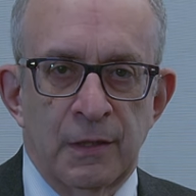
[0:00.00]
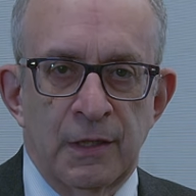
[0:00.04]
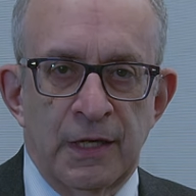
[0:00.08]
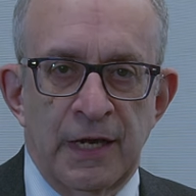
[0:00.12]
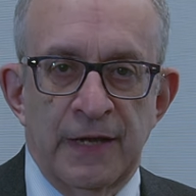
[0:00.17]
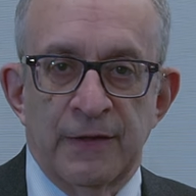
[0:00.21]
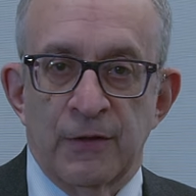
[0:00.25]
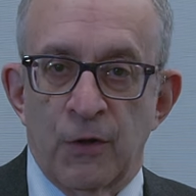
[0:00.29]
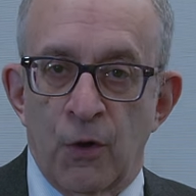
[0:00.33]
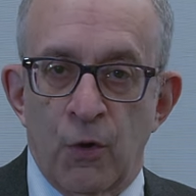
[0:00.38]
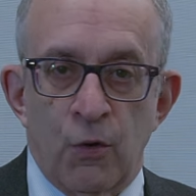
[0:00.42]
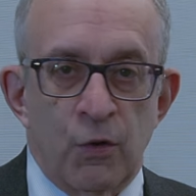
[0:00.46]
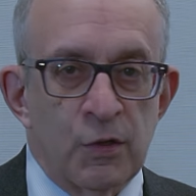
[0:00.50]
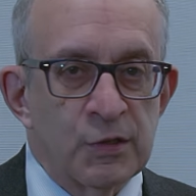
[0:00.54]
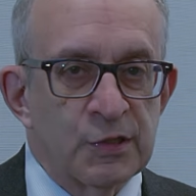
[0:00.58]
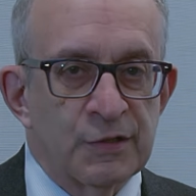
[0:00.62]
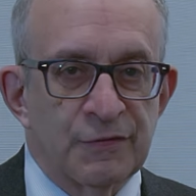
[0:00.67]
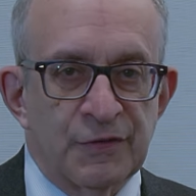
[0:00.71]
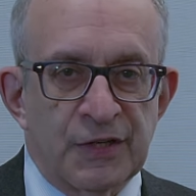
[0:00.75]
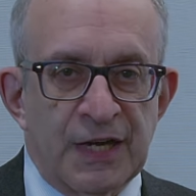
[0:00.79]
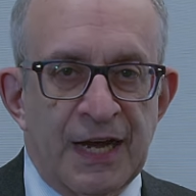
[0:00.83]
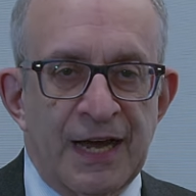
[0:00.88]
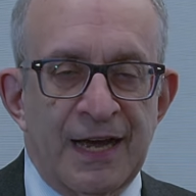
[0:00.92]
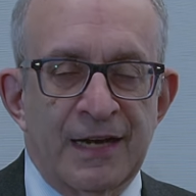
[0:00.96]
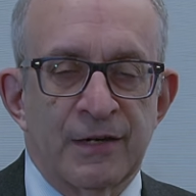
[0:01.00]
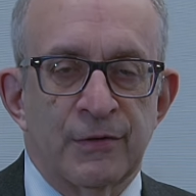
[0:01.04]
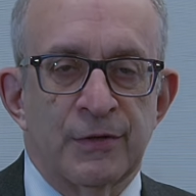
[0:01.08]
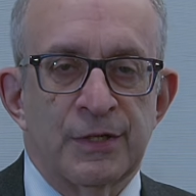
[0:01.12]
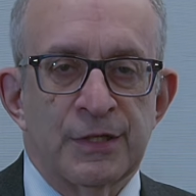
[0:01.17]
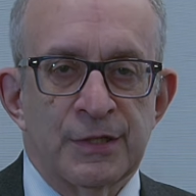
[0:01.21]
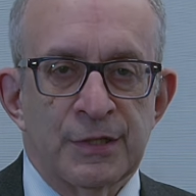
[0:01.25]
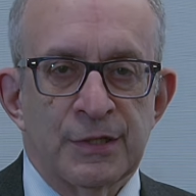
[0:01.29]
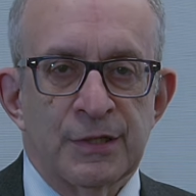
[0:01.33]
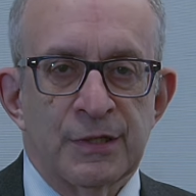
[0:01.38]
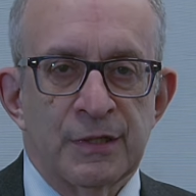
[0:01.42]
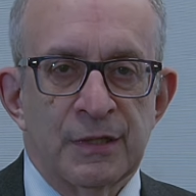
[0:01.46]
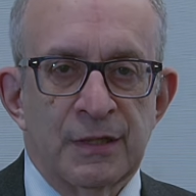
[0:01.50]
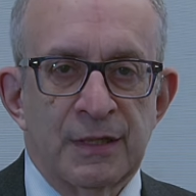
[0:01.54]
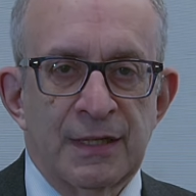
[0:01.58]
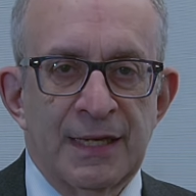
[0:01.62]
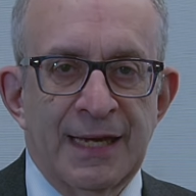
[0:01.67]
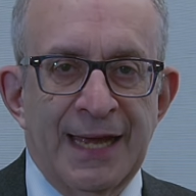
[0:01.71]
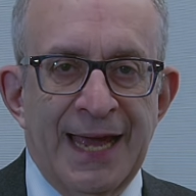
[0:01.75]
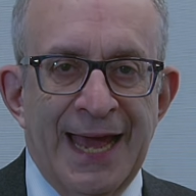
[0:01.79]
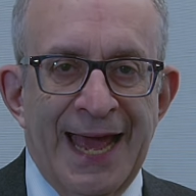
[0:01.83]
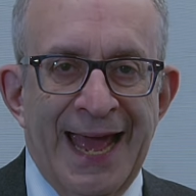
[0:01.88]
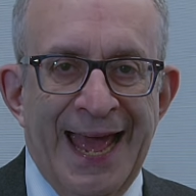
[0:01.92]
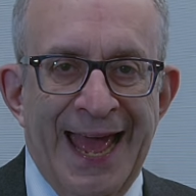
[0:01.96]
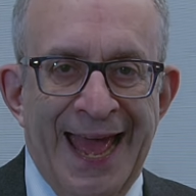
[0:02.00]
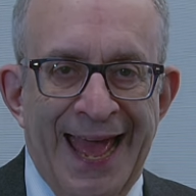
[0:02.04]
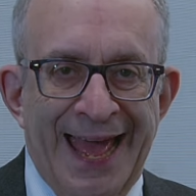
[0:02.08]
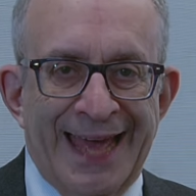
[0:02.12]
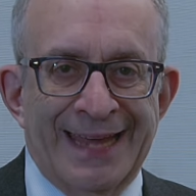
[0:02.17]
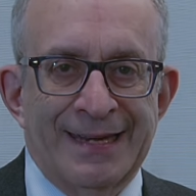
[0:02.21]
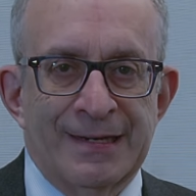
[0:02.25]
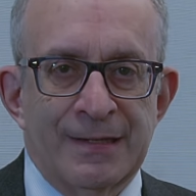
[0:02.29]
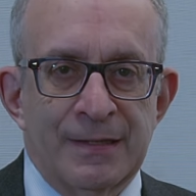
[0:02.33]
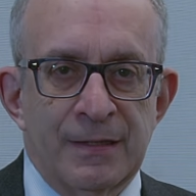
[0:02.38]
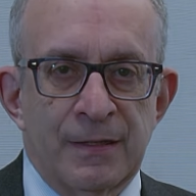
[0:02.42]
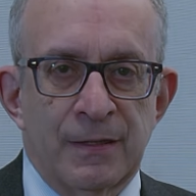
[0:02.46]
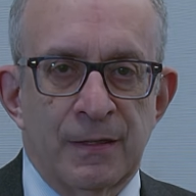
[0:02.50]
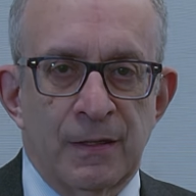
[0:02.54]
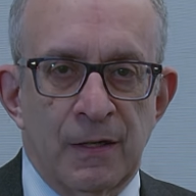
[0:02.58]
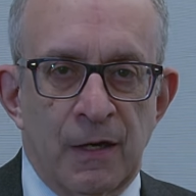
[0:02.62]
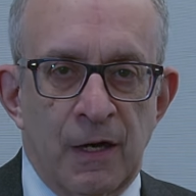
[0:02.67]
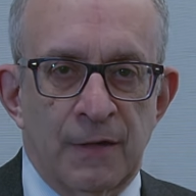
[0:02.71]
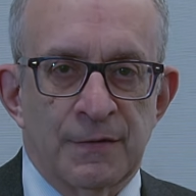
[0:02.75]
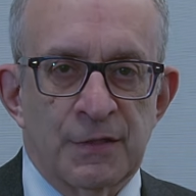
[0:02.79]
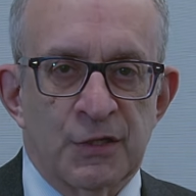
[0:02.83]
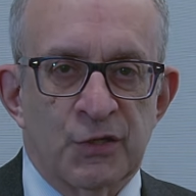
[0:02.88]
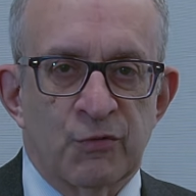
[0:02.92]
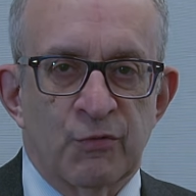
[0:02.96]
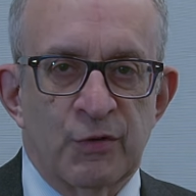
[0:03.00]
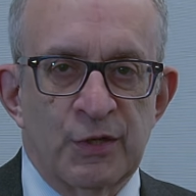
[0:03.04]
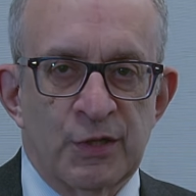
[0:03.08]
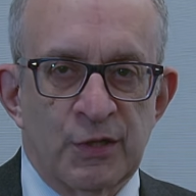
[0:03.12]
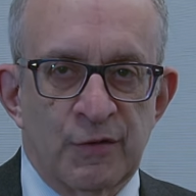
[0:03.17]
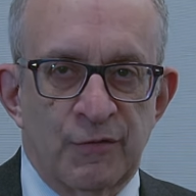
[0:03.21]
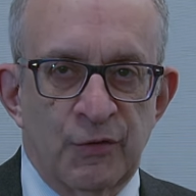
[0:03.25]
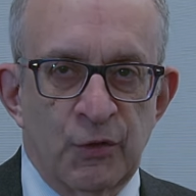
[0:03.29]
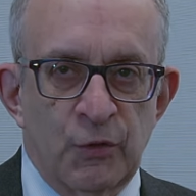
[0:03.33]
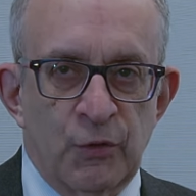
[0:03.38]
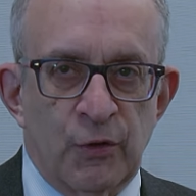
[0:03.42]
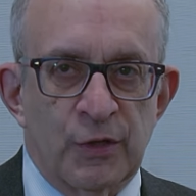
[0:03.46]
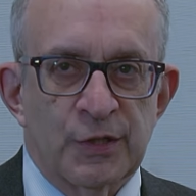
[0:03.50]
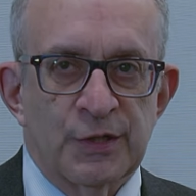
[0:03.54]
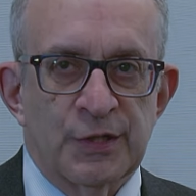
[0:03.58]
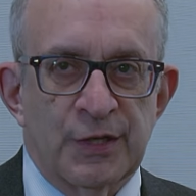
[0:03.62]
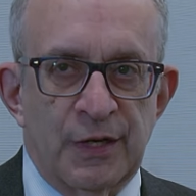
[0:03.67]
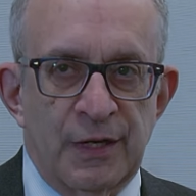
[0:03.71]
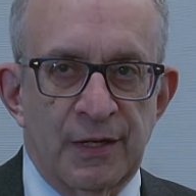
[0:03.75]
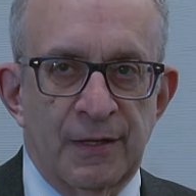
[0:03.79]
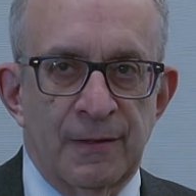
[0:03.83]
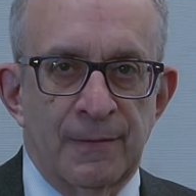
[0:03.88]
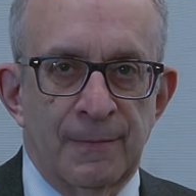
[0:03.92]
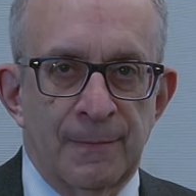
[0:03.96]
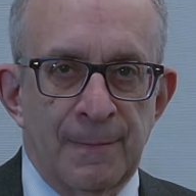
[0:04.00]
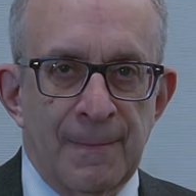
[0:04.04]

in the halls of Congress and on the streets of New York City.